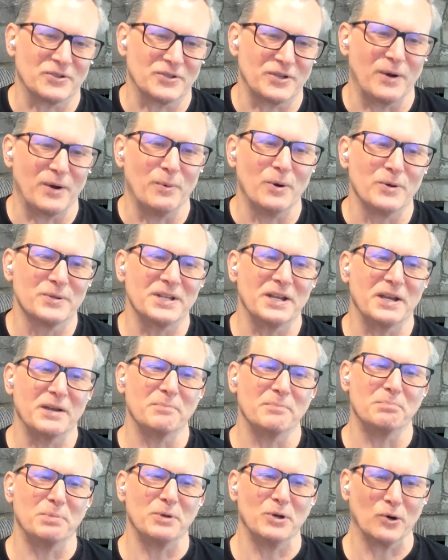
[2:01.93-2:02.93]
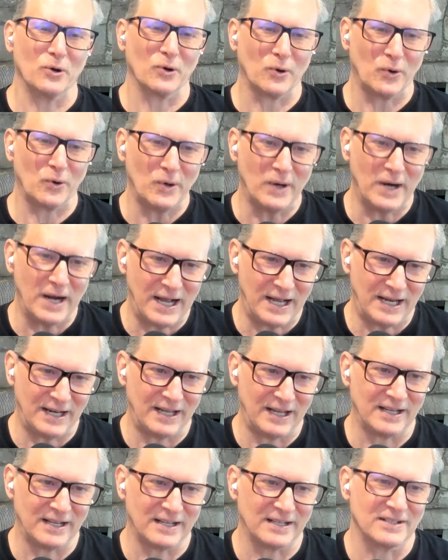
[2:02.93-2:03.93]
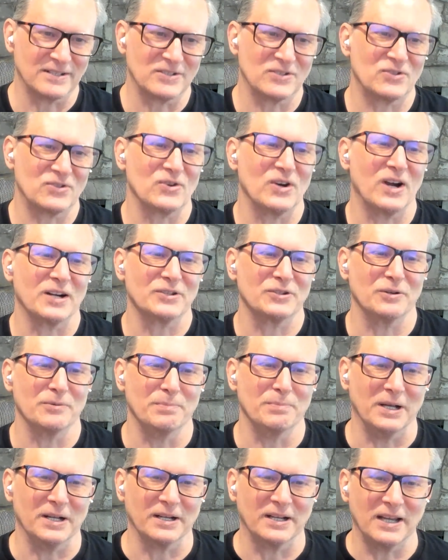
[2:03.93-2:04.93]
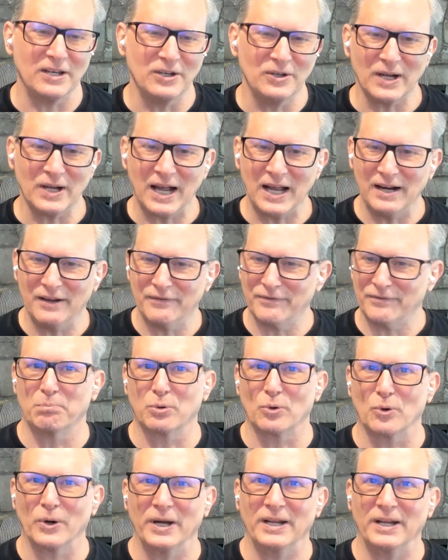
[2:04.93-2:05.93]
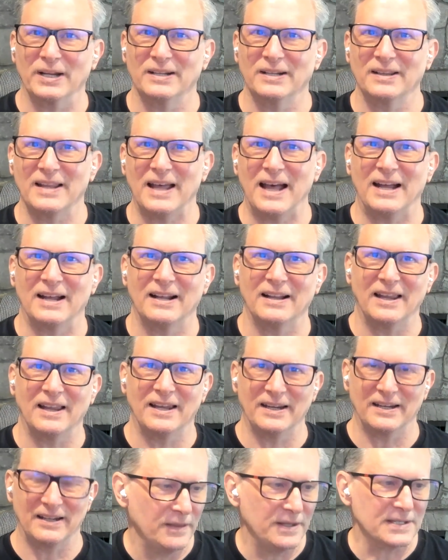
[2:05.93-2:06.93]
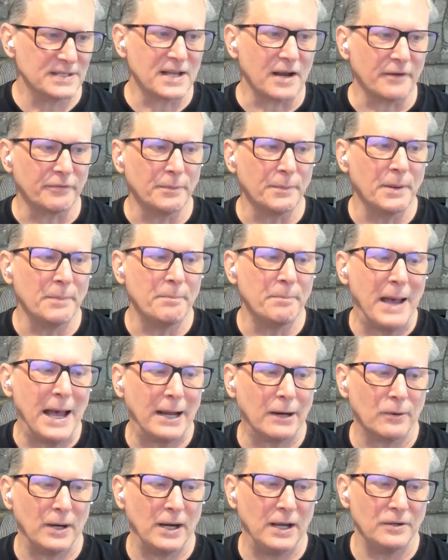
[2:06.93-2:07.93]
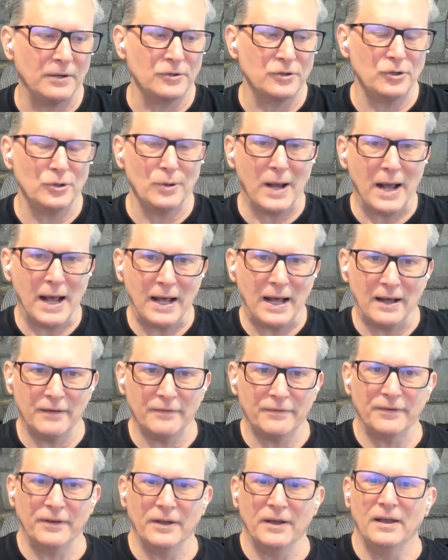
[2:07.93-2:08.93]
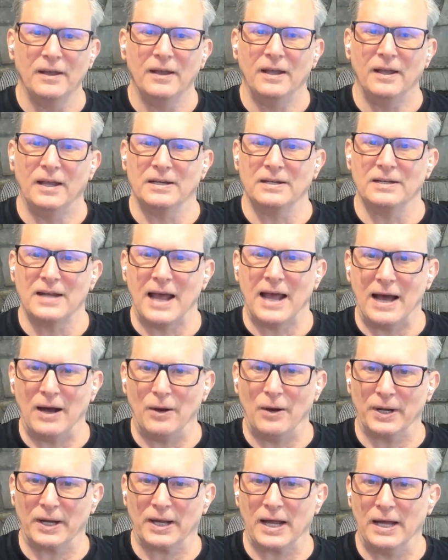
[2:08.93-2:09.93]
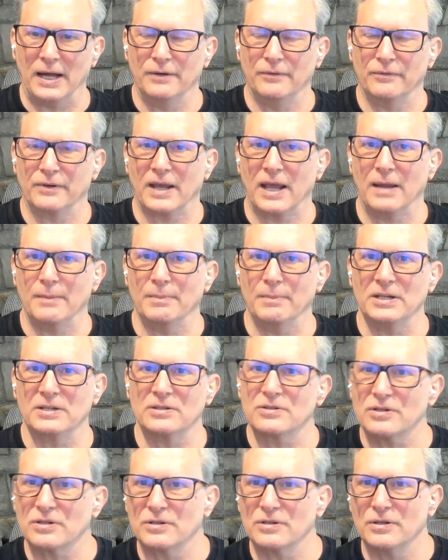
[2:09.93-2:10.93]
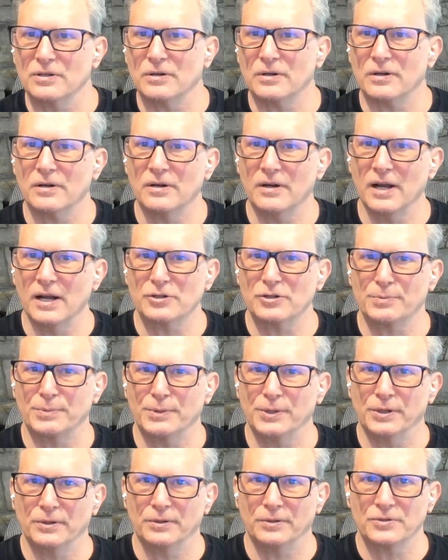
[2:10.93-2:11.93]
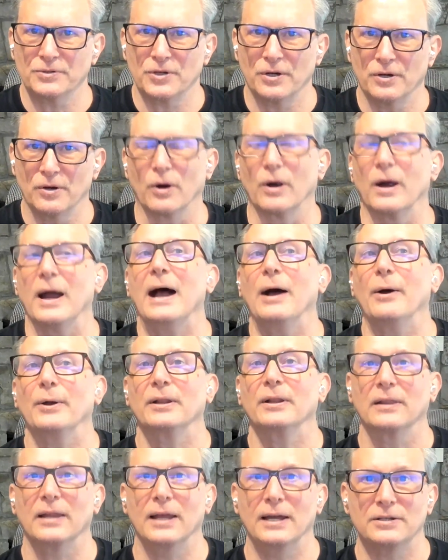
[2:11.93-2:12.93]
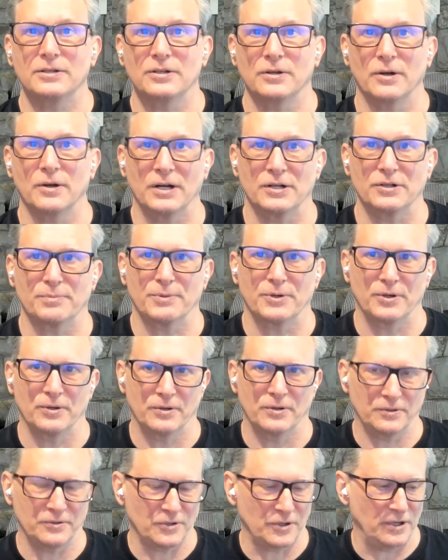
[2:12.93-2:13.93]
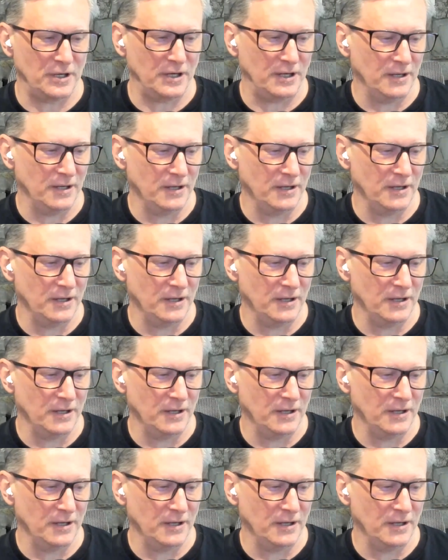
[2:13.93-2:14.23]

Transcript: So I won't say a bureaucratic structure, but can you kind of bring that, like this government background you have? and how it kind of came into your entrepreneurial journey or how it led to your entrepreneurial journey.